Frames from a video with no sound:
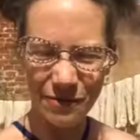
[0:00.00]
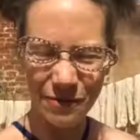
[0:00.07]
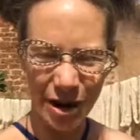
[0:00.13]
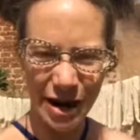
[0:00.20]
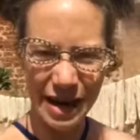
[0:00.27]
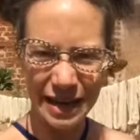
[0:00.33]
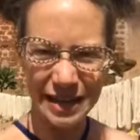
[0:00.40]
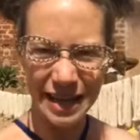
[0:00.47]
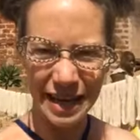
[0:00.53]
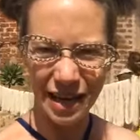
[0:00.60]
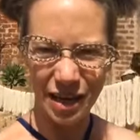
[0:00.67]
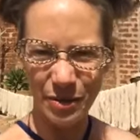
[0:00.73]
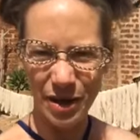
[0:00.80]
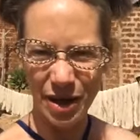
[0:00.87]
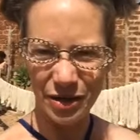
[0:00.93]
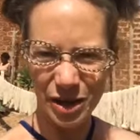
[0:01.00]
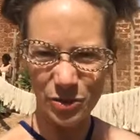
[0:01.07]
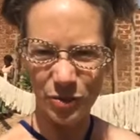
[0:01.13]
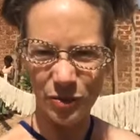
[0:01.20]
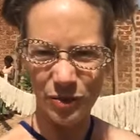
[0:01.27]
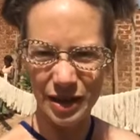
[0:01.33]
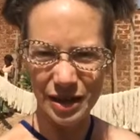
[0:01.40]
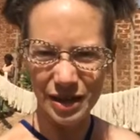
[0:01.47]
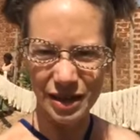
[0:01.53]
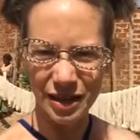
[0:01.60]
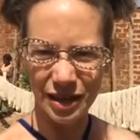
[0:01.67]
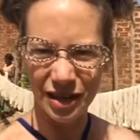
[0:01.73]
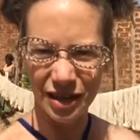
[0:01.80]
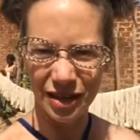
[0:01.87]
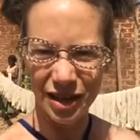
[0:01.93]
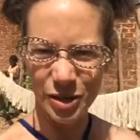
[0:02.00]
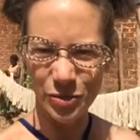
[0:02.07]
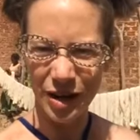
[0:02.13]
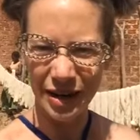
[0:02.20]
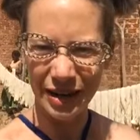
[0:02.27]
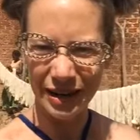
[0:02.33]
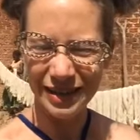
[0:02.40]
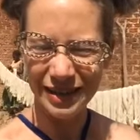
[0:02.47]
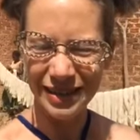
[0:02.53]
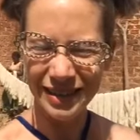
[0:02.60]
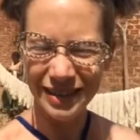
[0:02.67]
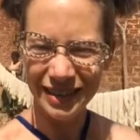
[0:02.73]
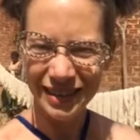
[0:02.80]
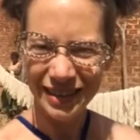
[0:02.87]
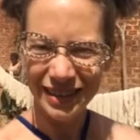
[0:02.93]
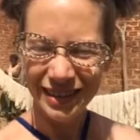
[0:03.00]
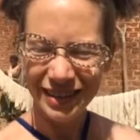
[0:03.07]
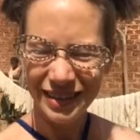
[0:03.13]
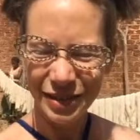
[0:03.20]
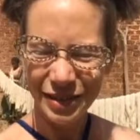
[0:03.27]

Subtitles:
very excited about this product. It's